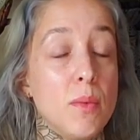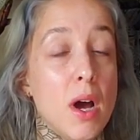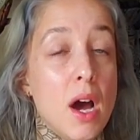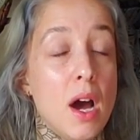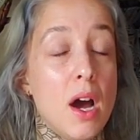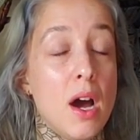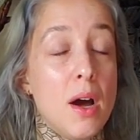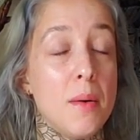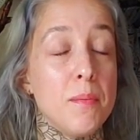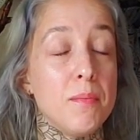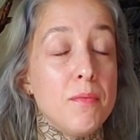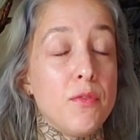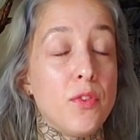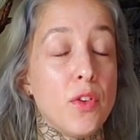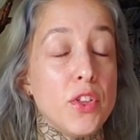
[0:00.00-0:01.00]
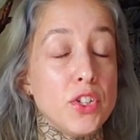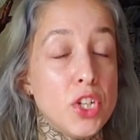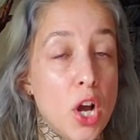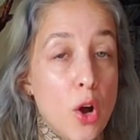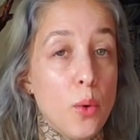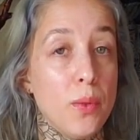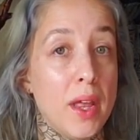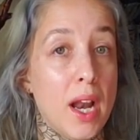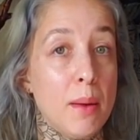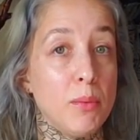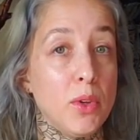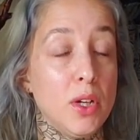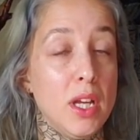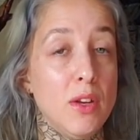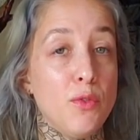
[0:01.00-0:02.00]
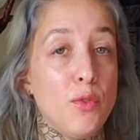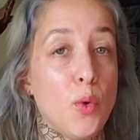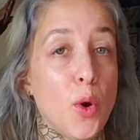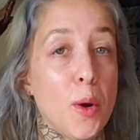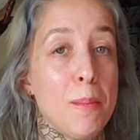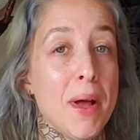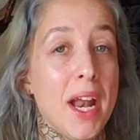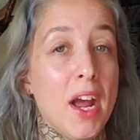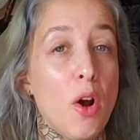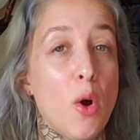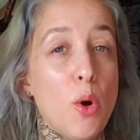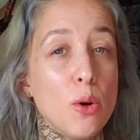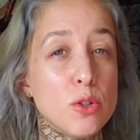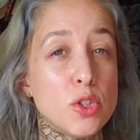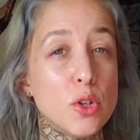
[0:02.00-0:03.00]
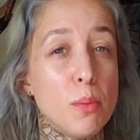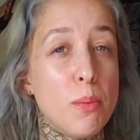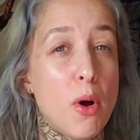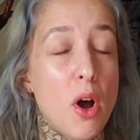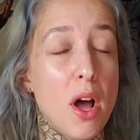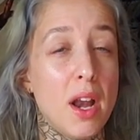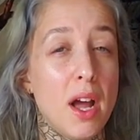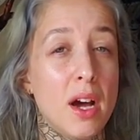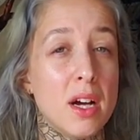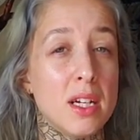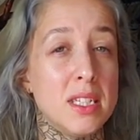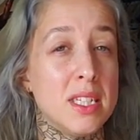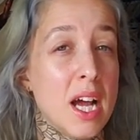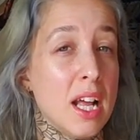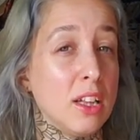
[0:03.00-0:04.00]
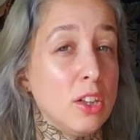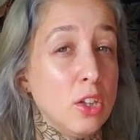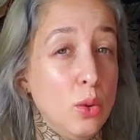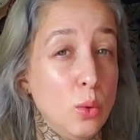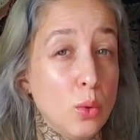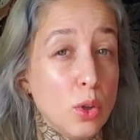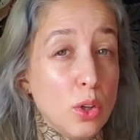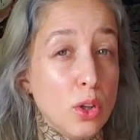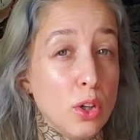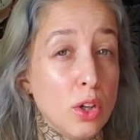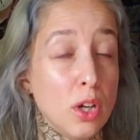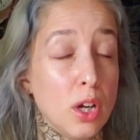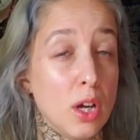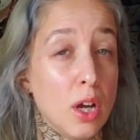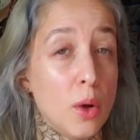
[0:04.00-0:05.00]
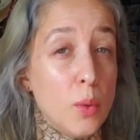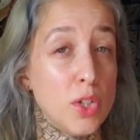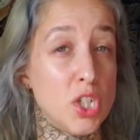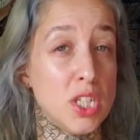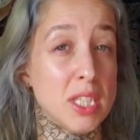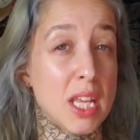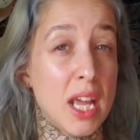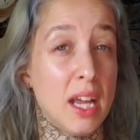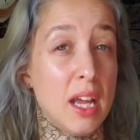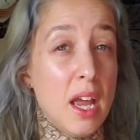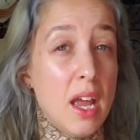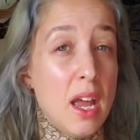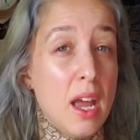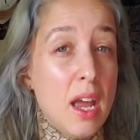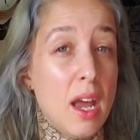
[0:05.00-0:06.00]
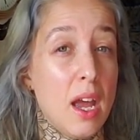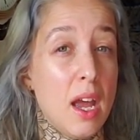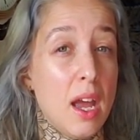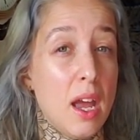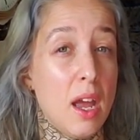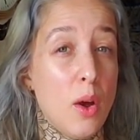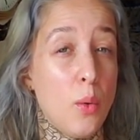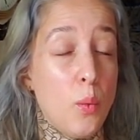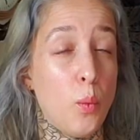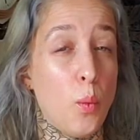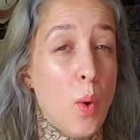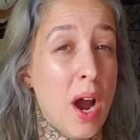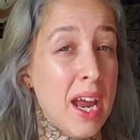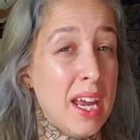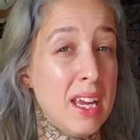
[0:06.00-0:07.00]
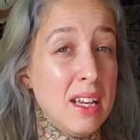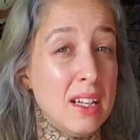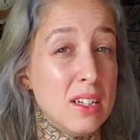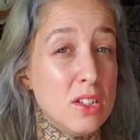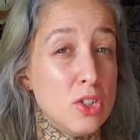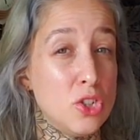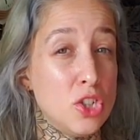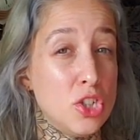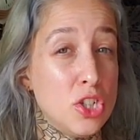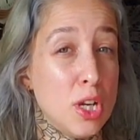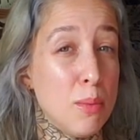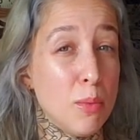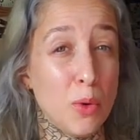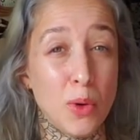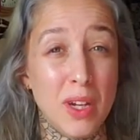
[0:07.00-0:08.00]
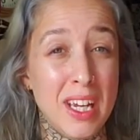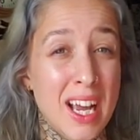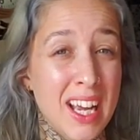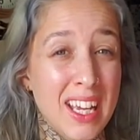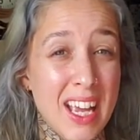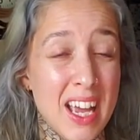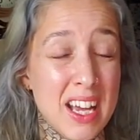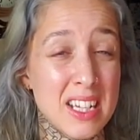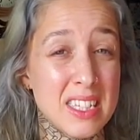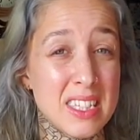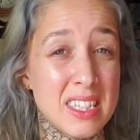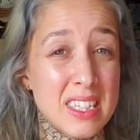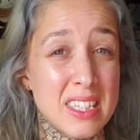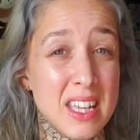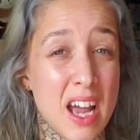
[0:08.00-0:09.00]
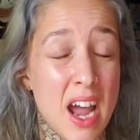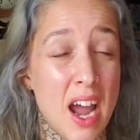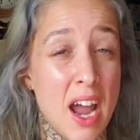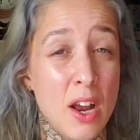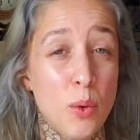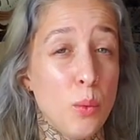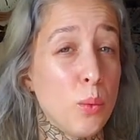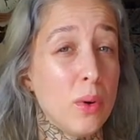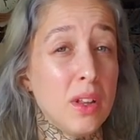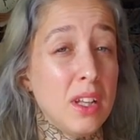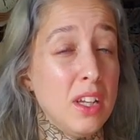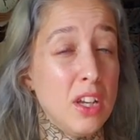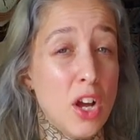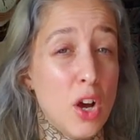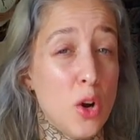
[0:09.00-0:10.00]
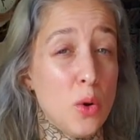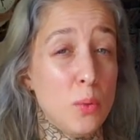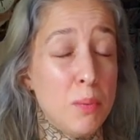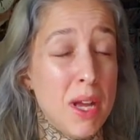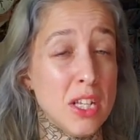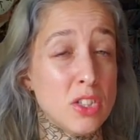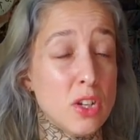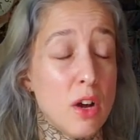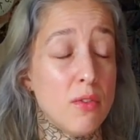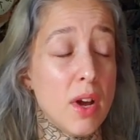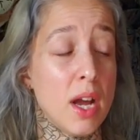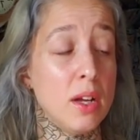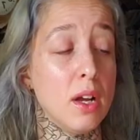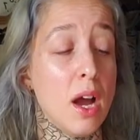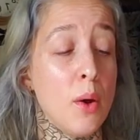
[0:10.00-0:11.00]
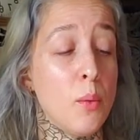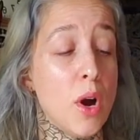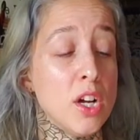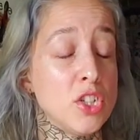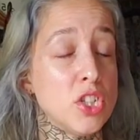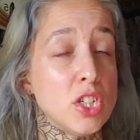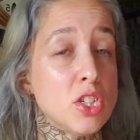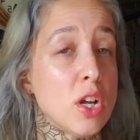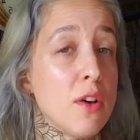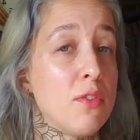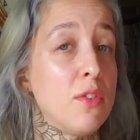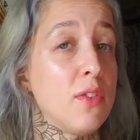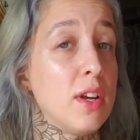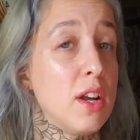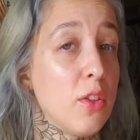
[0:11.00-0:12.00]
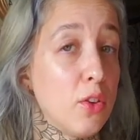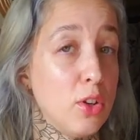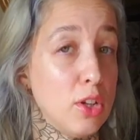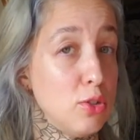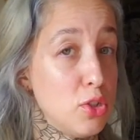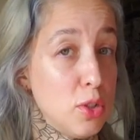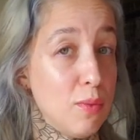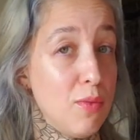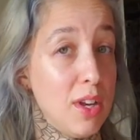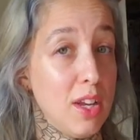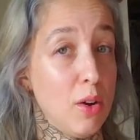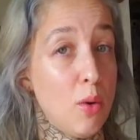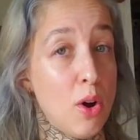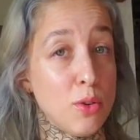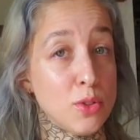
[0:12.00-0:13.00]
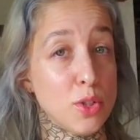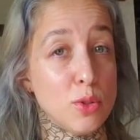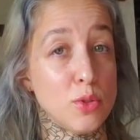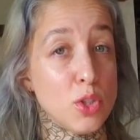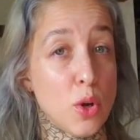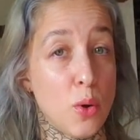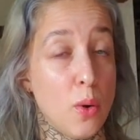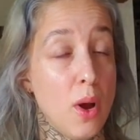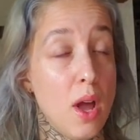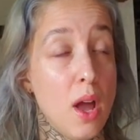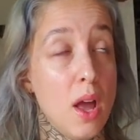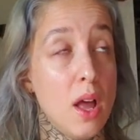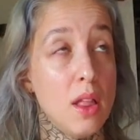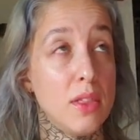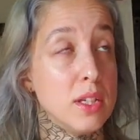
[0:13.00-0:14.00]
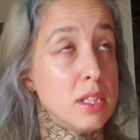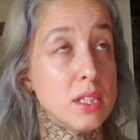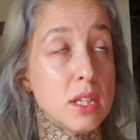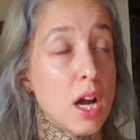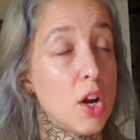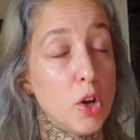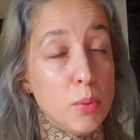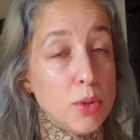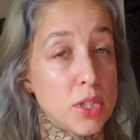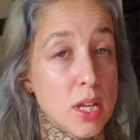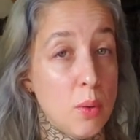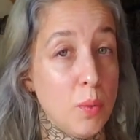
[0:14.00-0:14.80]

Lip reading: for the tone that I'm looking for. But I also bought a diluter, which is like white shimmery, I guess. I don't really know, based off, I watched this off of another YouTube video also, so this is 100%